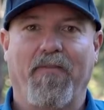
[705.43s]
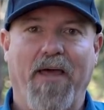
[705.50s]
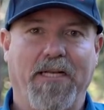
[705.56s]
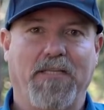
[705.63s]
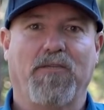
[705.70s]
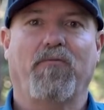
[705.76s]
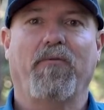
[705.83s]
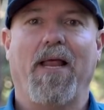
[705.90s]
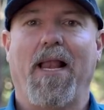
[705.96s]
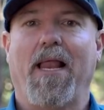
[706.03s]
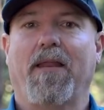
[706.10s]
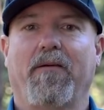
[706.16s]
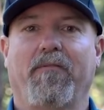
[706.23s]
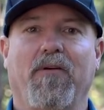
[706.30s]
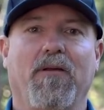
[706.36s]
That's the
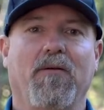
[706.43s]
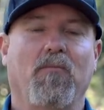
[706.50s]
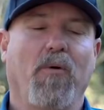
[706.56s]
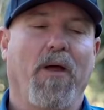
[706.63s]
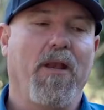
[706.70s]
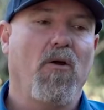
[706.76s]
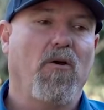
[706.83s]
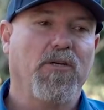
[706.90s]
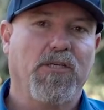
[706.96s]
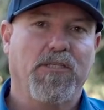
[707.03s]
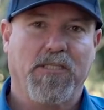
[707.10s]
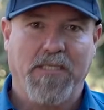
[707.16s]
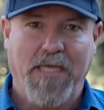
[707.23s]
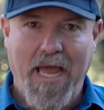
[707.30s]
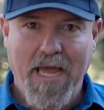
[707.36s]
reality of it. We're not
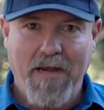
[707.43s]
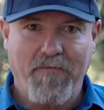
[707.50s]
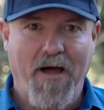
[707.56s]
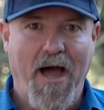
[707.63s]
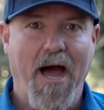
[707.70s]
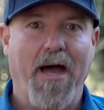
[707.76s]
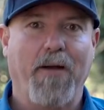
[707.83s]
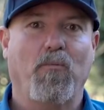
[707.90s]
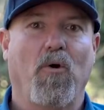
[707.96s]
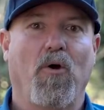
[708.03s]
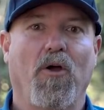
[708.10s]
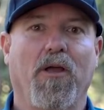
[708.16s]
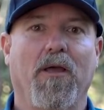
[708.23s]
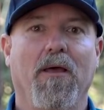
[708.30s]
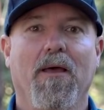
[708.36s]
scared of hard
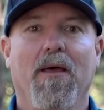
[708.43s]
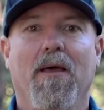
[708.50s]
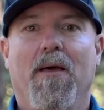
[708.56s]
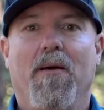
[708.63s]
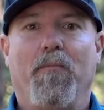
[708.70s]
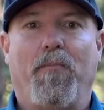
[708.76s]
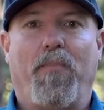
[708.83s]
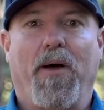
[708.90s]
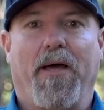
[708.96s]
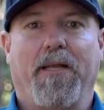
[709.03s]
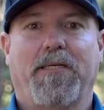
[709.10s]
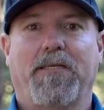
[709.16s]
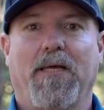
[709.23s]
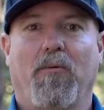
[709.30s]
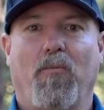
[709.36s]
work,
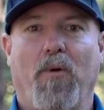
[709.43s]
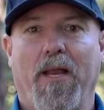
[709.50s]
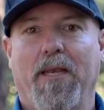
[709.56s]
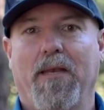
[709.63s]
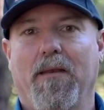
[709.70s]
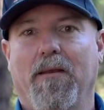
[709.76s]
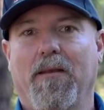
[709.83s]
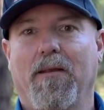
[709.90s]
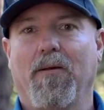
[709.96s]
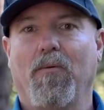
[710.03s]
but when